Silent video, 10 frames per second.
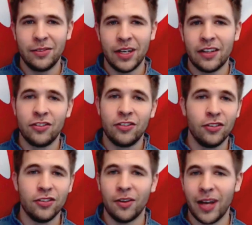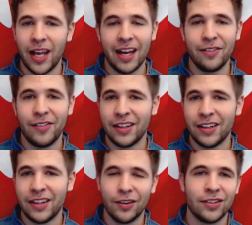had the shoes that we had the
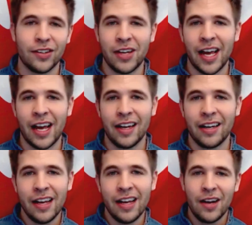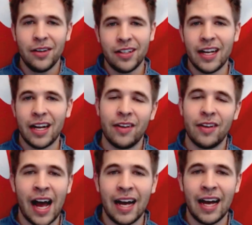clothes that we had. We did have
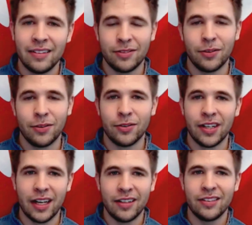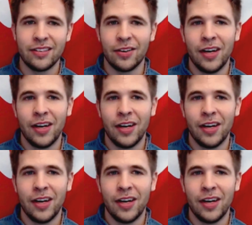hats, which was nice, so